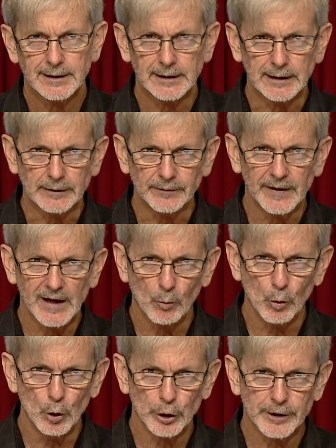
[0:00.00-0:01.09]
in their
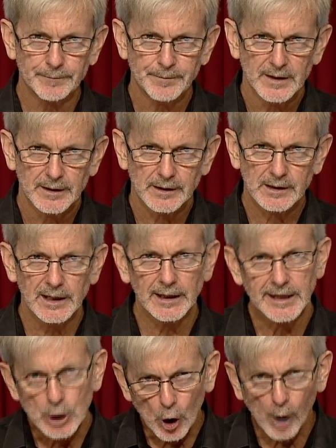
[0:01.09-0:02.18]
work. And
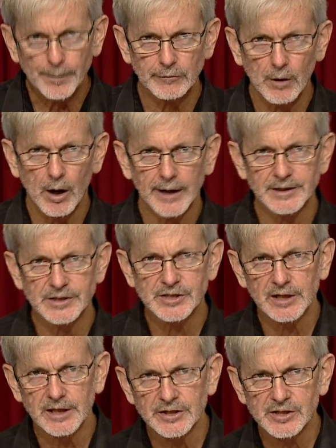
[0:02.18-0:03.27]
clearly copyright is
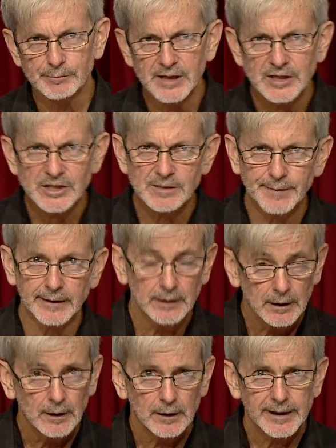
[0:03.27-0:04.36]
the biggest, but
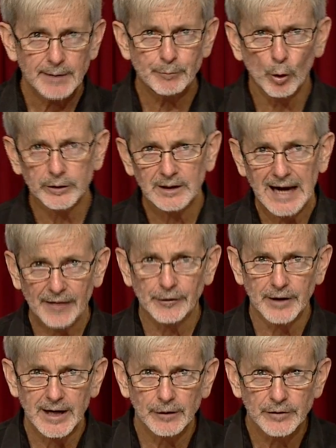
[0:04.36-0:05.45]
important
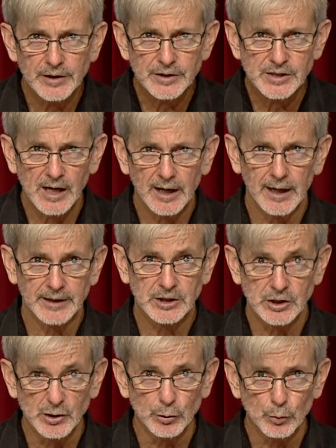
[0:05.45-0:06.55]
other areas are to
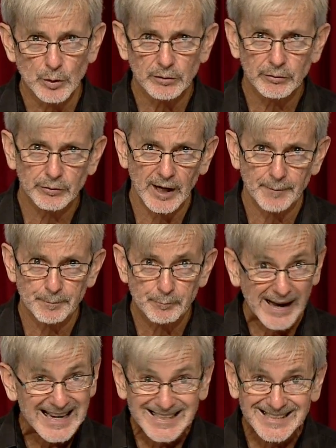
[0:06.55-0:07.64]
do with
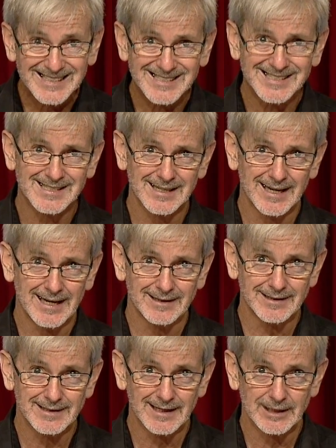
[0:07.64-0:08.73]
patents
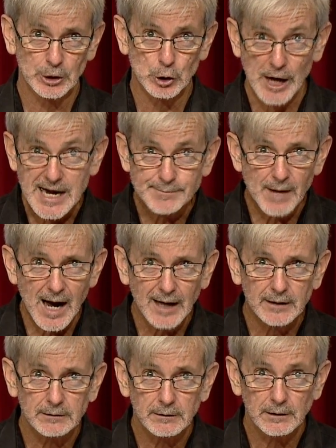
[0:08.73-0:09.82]
and
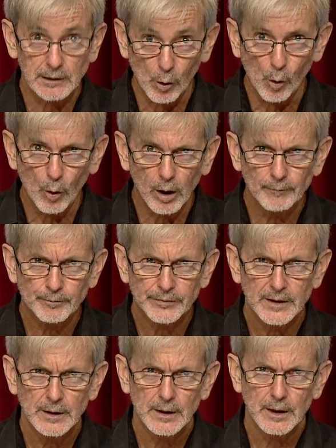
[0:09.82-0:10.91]
trademark law.
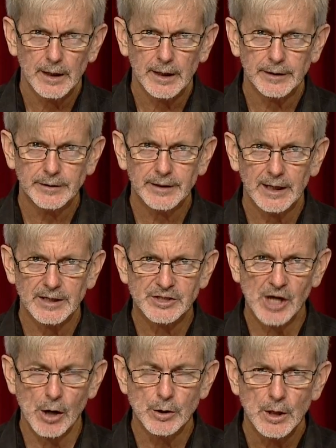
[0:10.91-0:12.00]
And
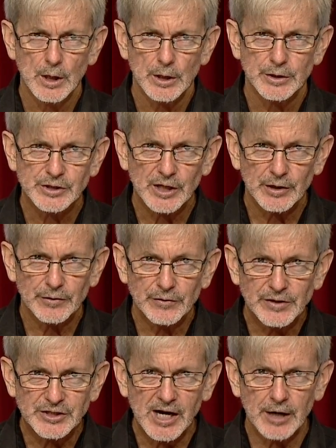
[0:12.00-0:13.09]
so
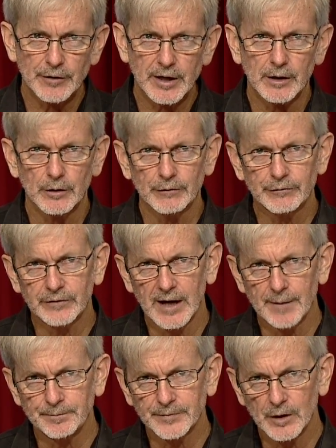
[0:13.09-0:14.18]
this area
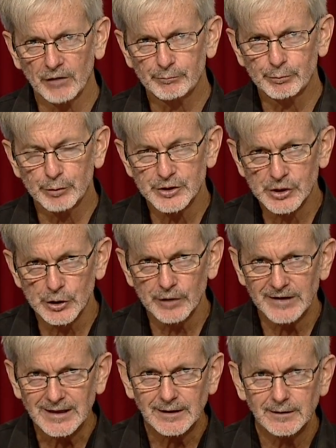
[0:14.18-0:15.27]
of
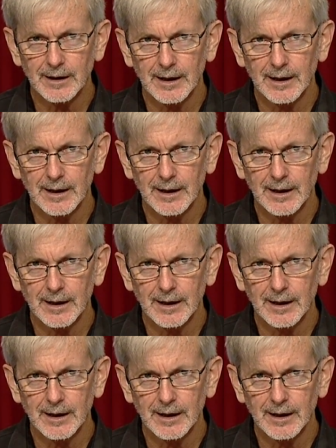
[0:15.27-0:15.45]
preserving